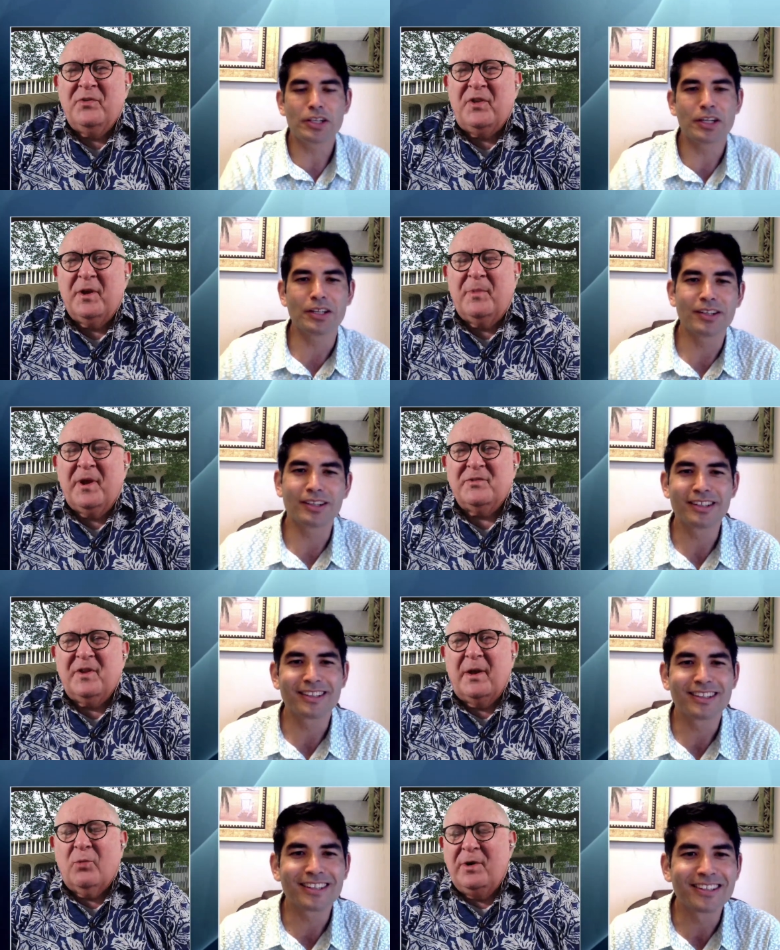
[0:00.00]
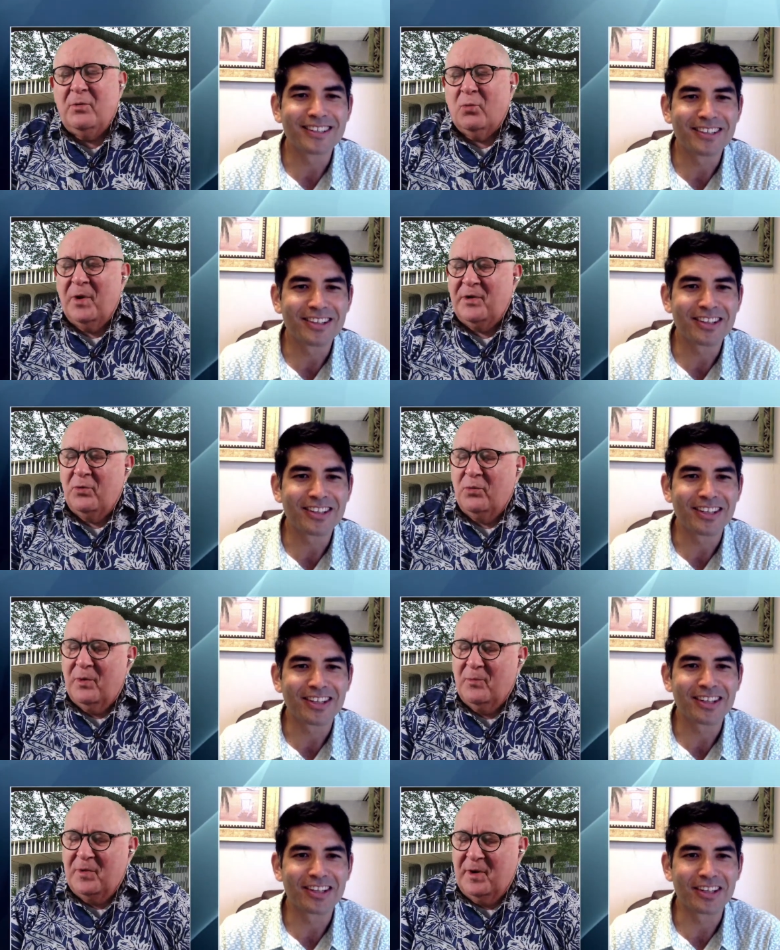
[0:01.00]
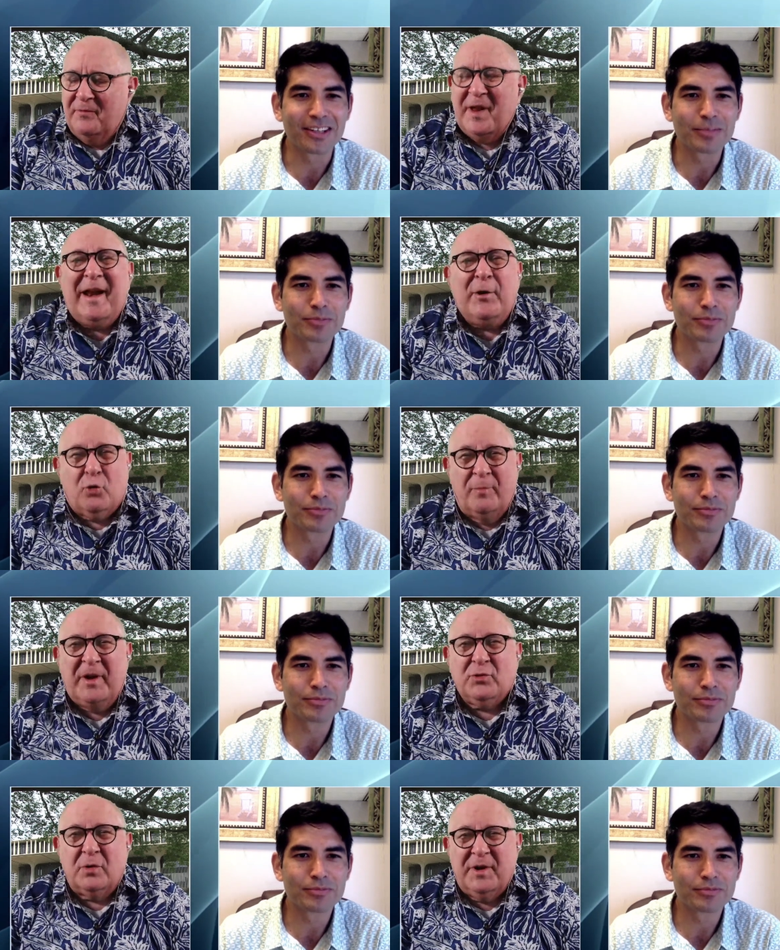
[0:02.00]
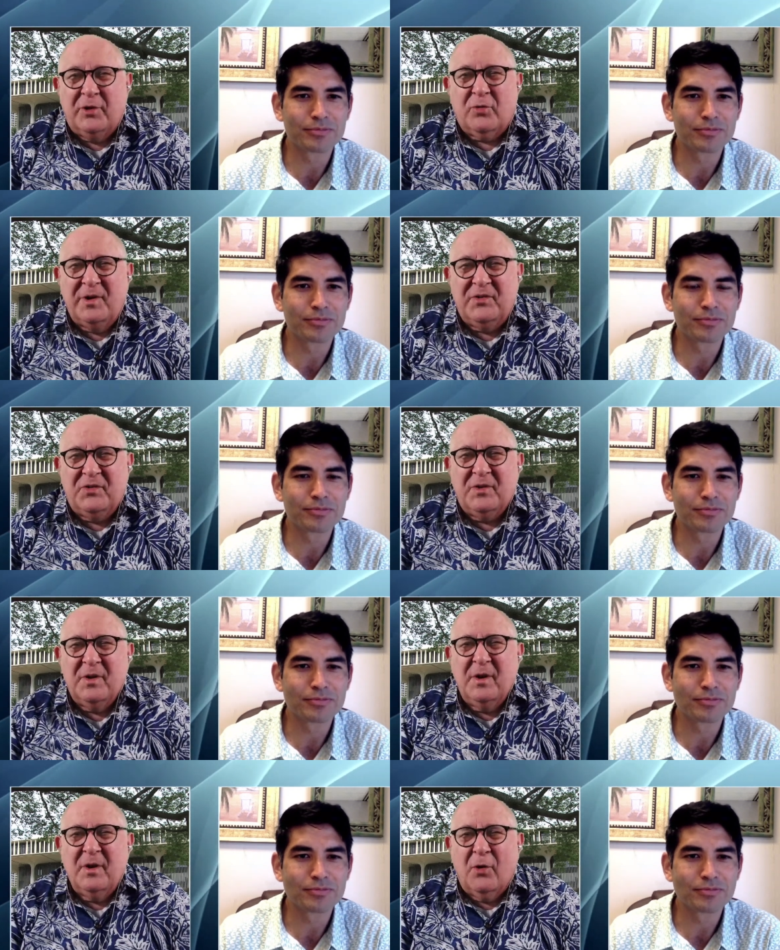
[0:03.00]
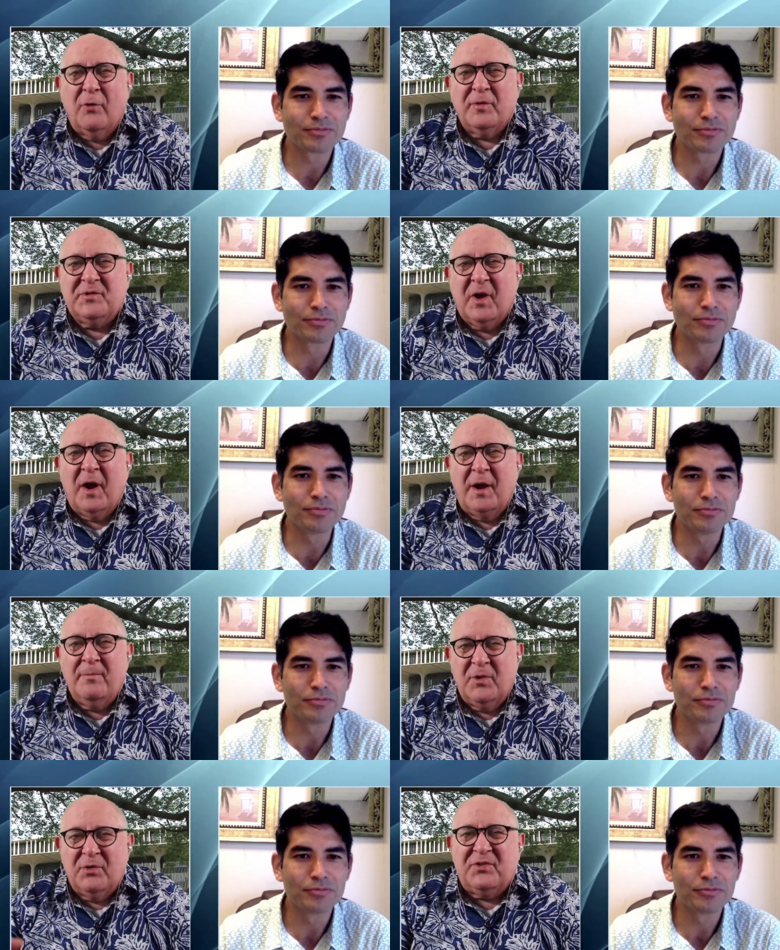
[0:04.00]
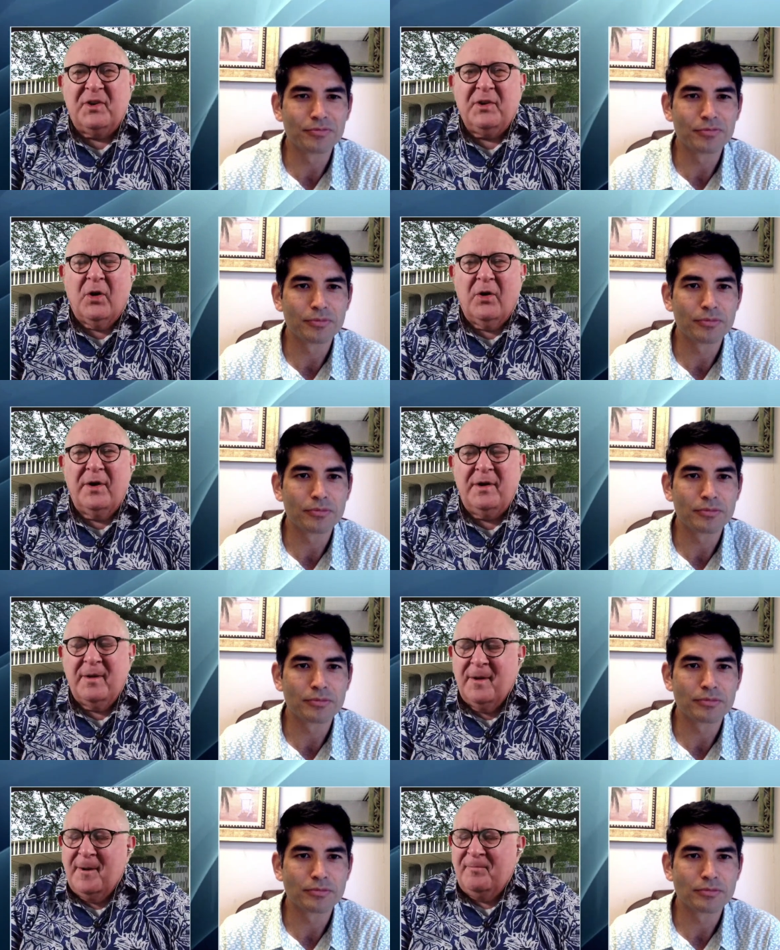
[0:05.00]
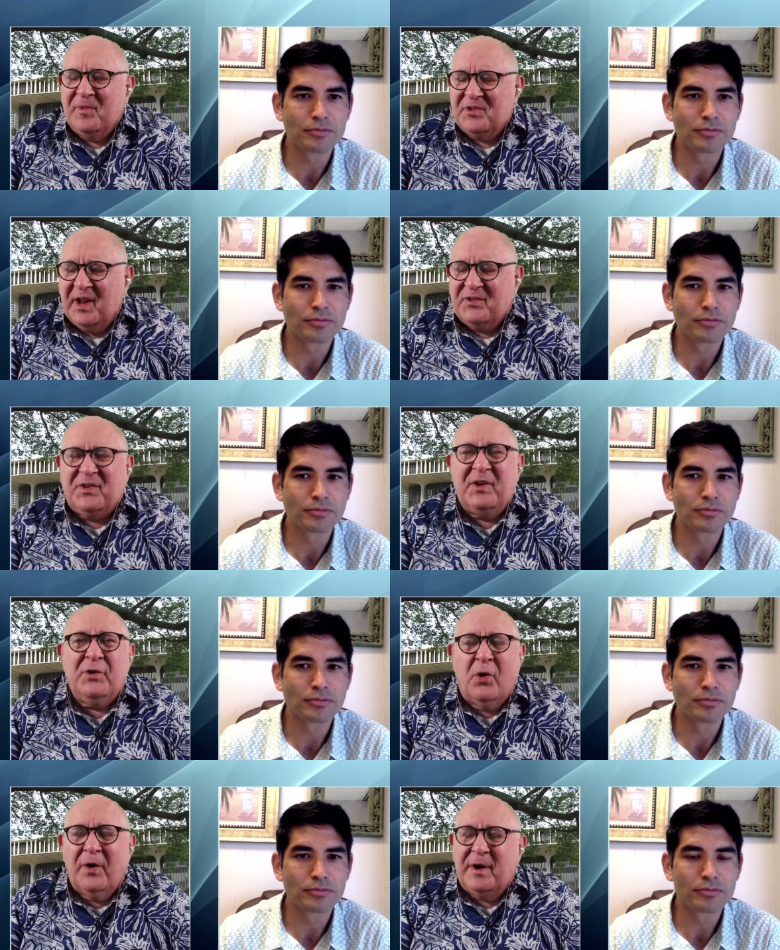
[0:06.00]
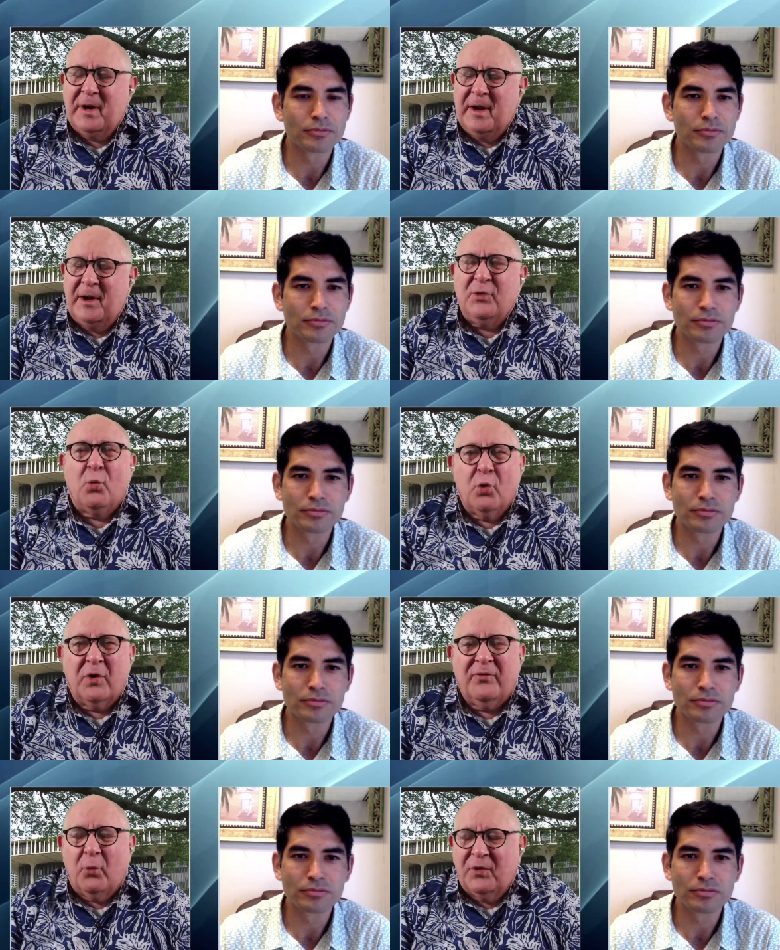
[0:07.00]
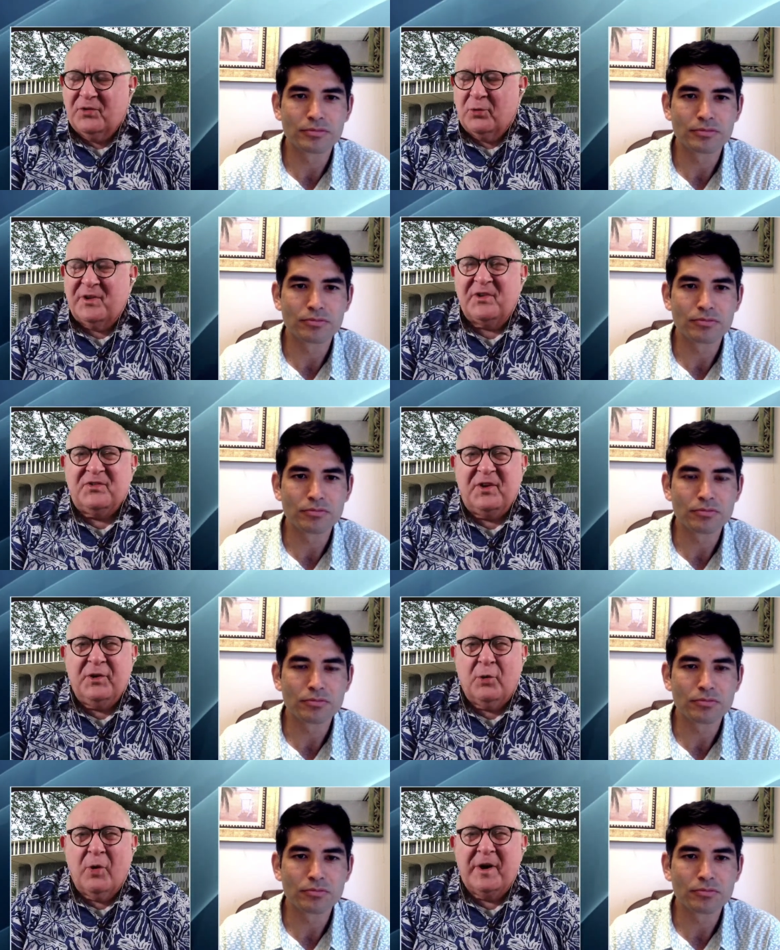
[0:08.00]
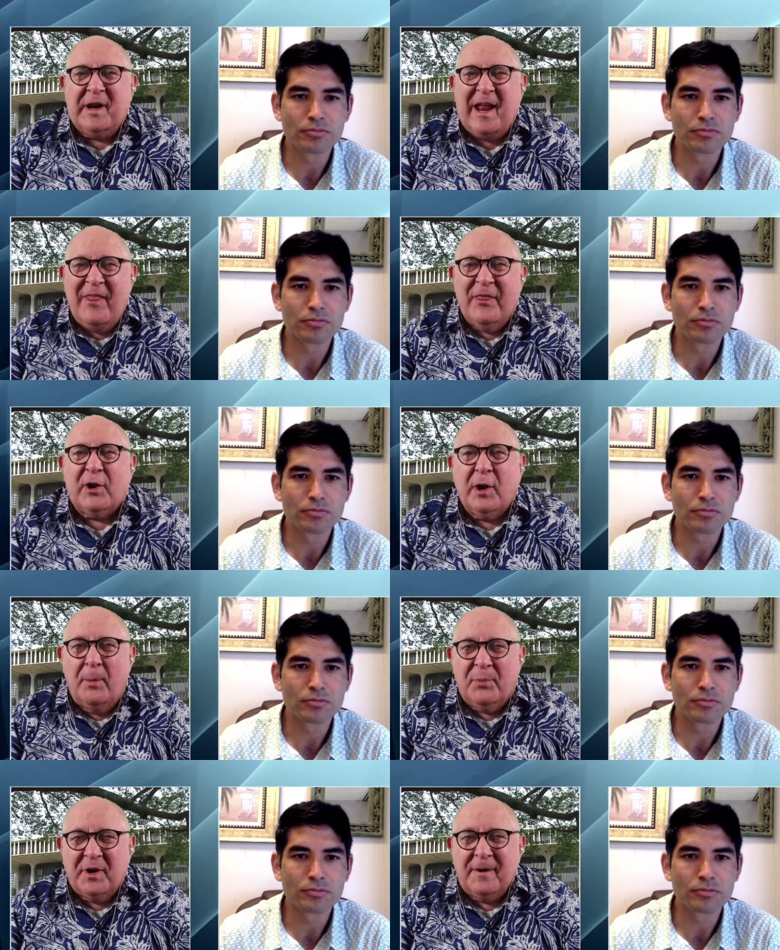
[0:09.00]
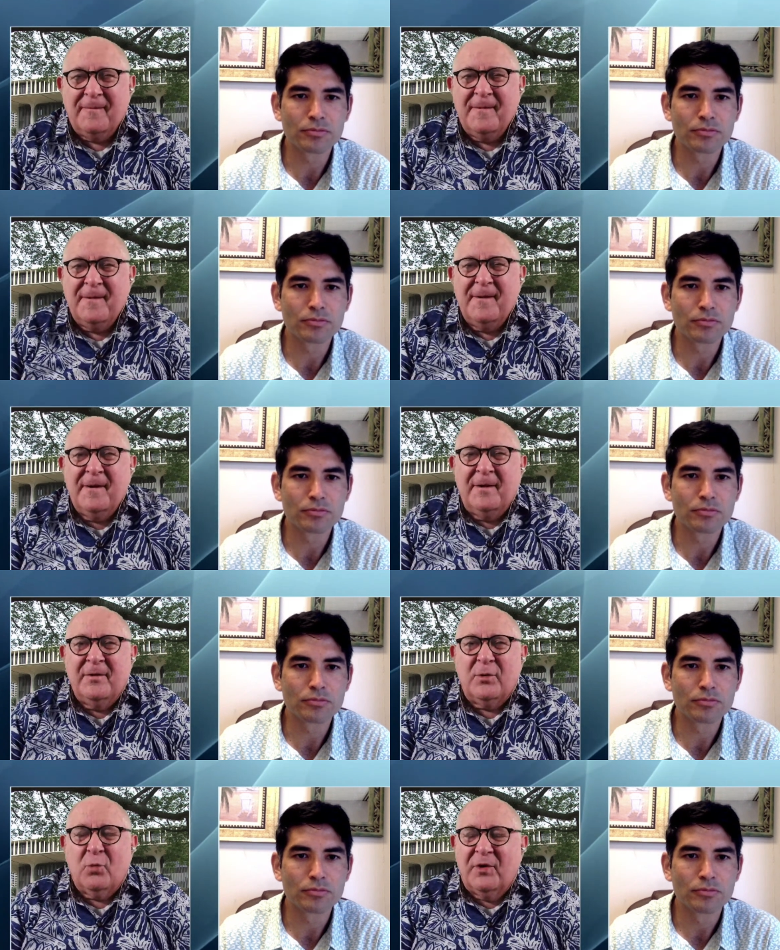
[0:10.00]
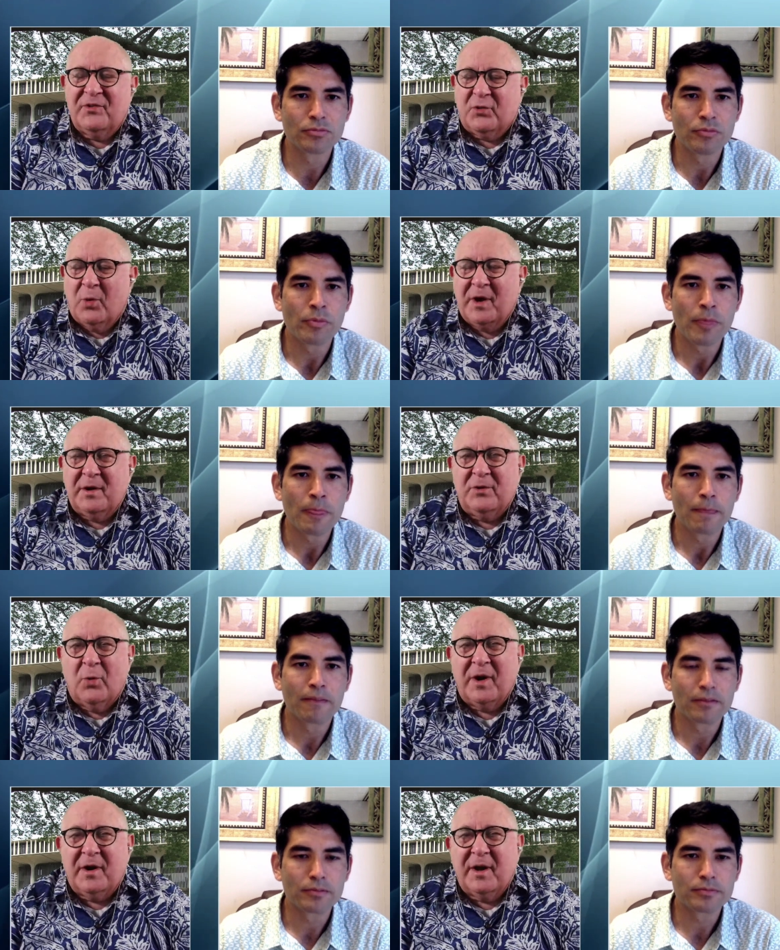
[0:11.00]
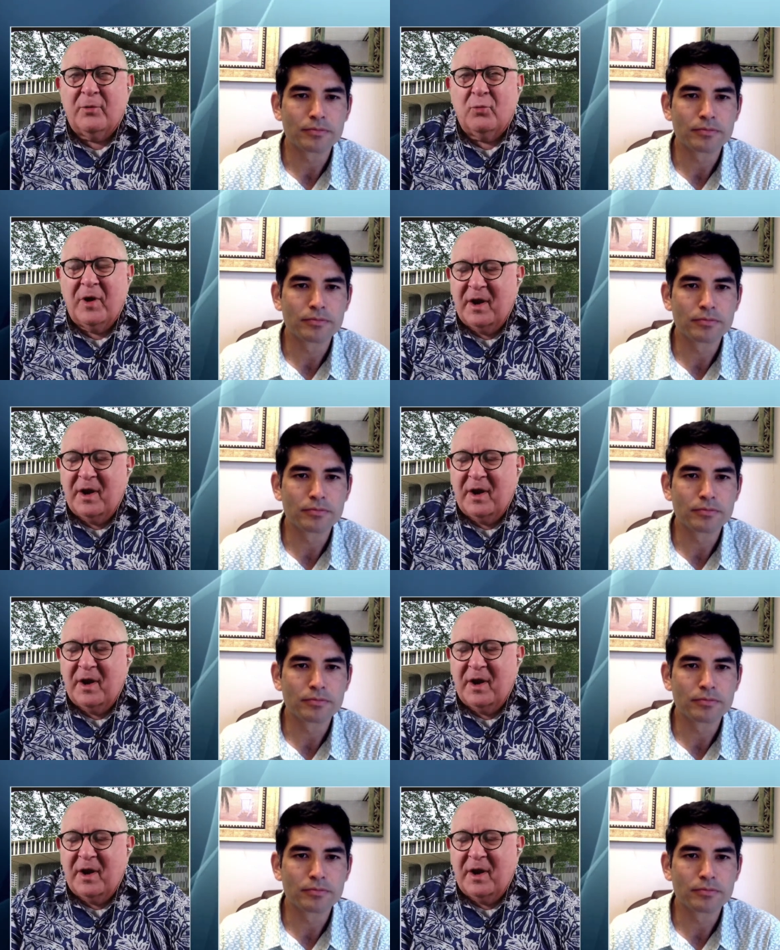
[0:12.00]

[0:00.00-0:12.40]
Speaker 1: you one thing about that when you when you when you have that incremental increase over mm -hmm. time you know seniority is that seniority in the workforce or is that seniority in the company? In other words, do I do I get a